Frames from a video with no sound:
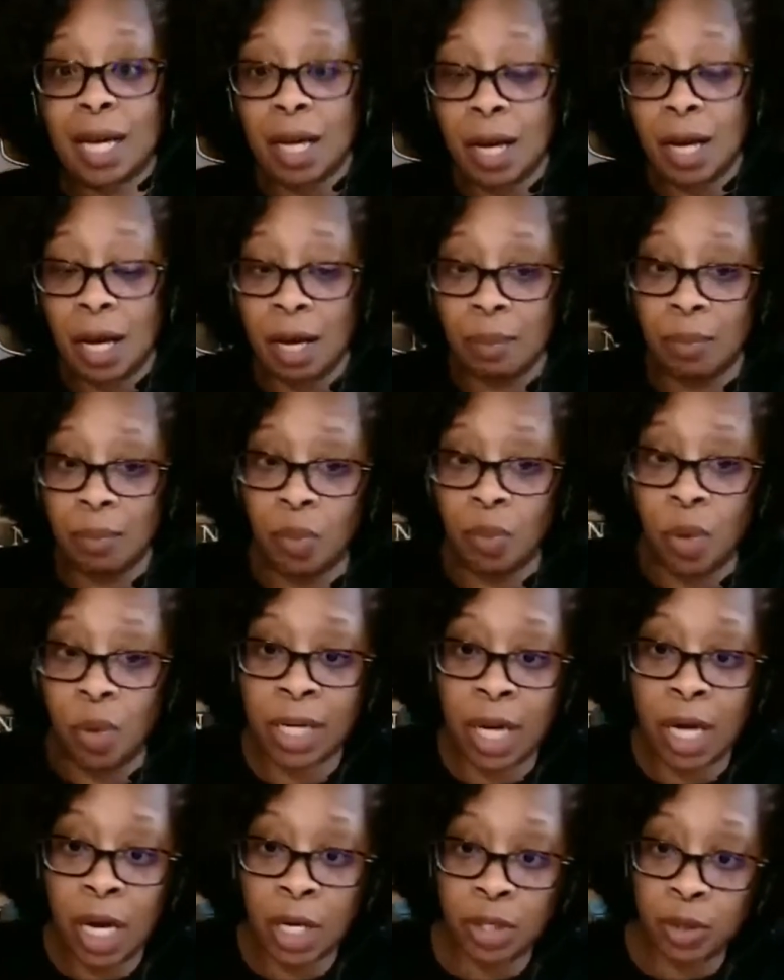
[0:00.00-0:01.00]

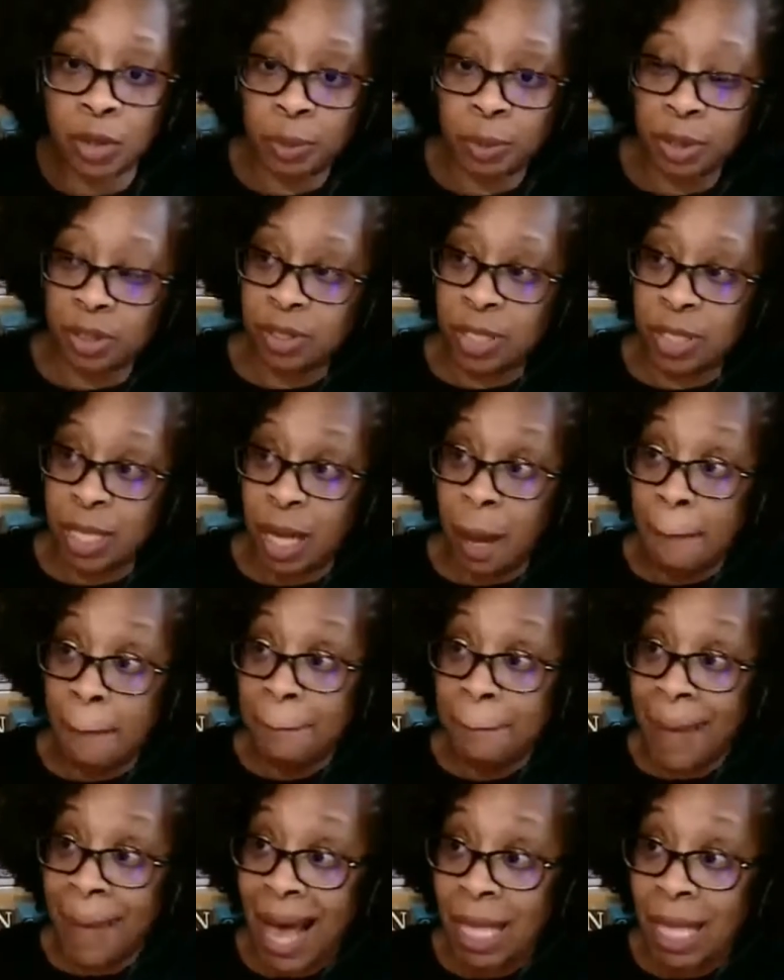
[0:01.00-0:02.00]

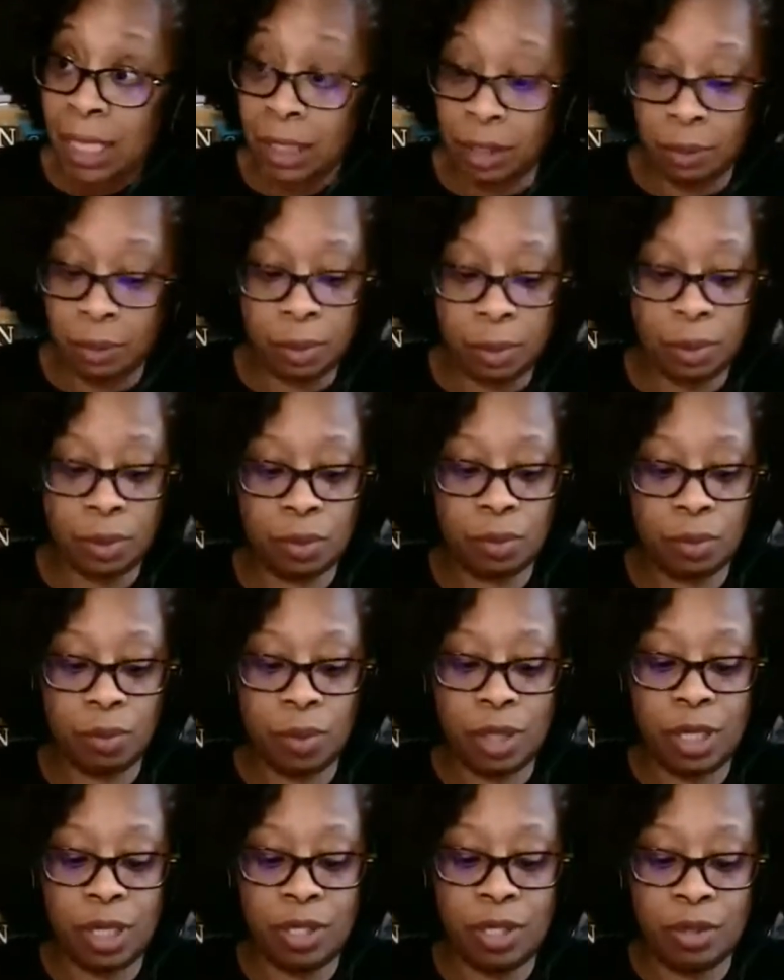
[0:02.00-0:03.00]
100% malleable,
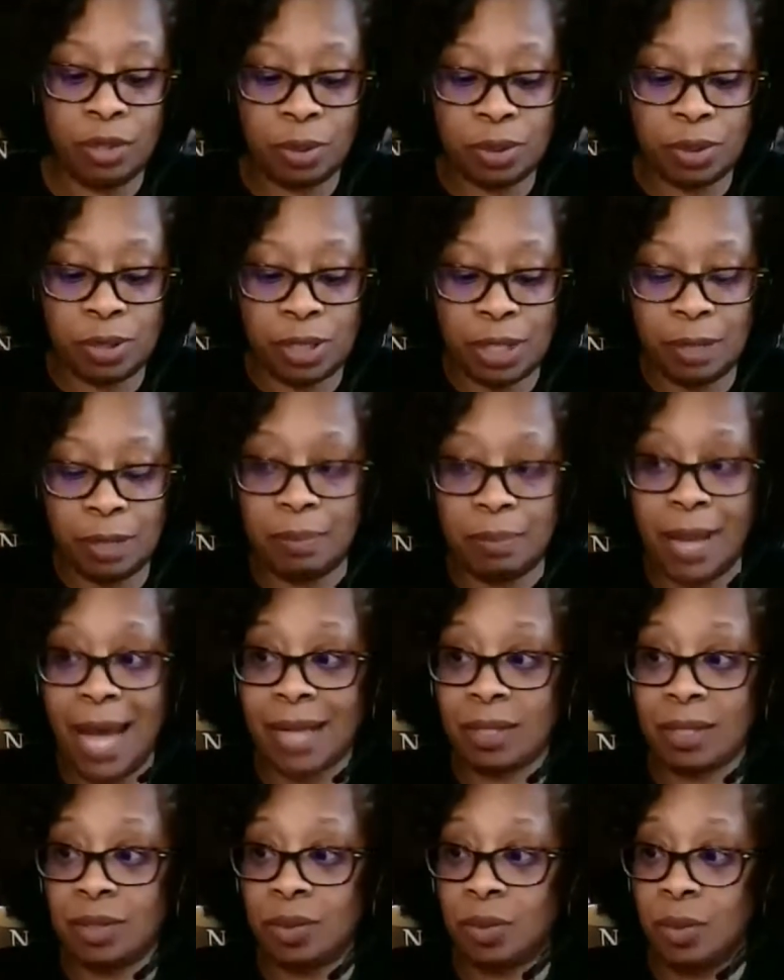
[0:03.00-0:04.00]
100%
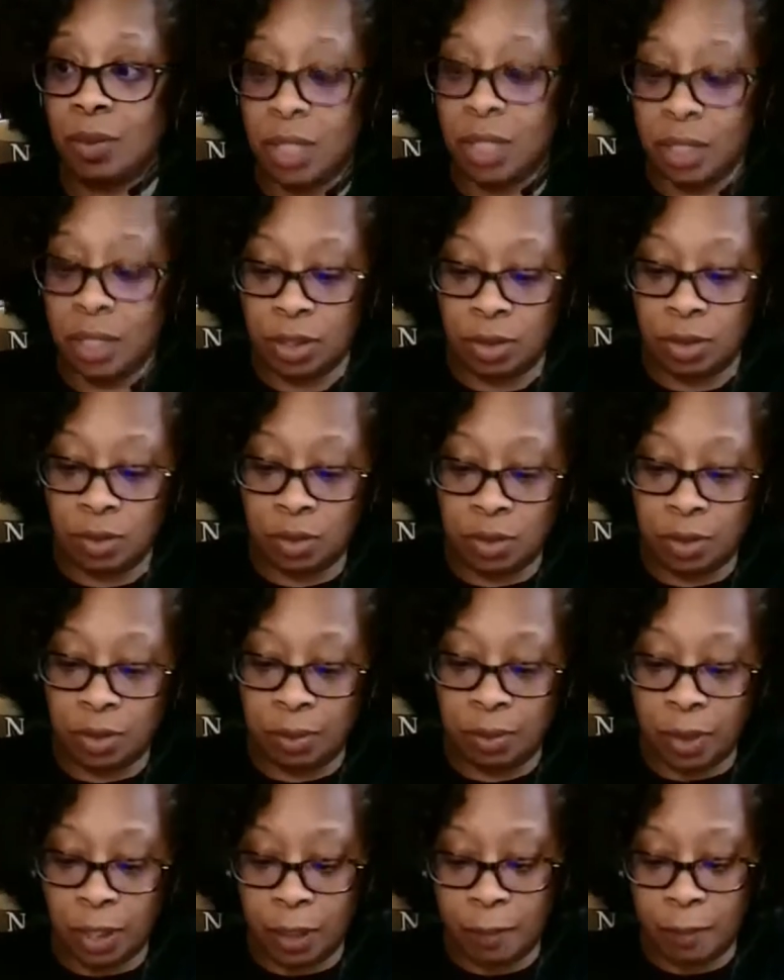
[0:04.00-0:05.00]
back to what it used
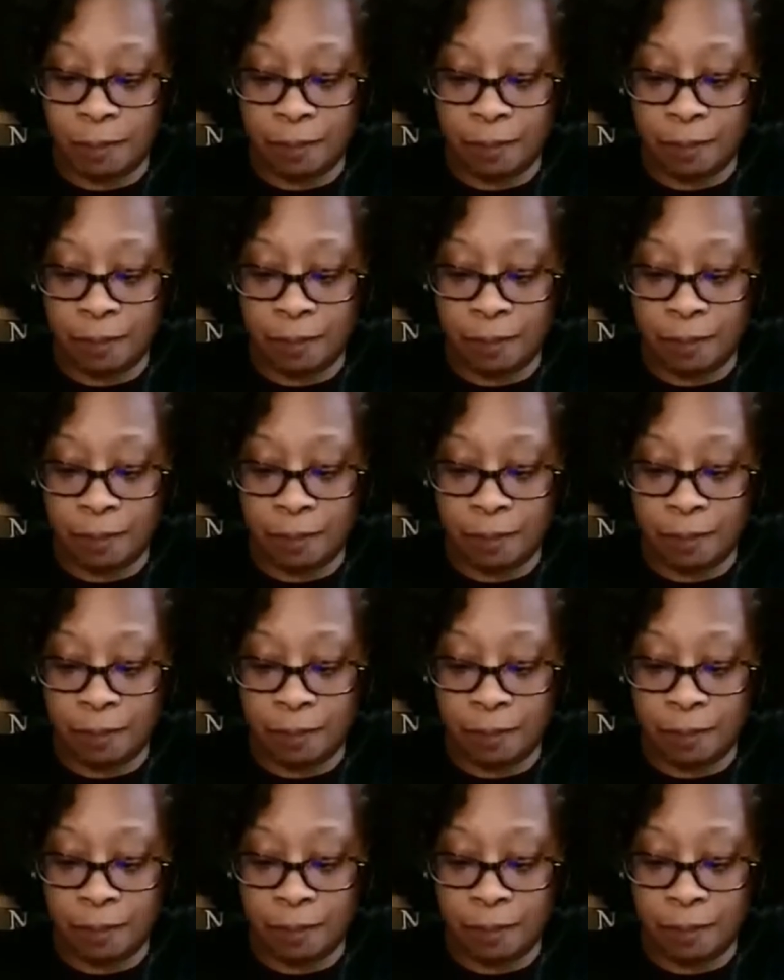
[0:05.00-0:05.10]
to be?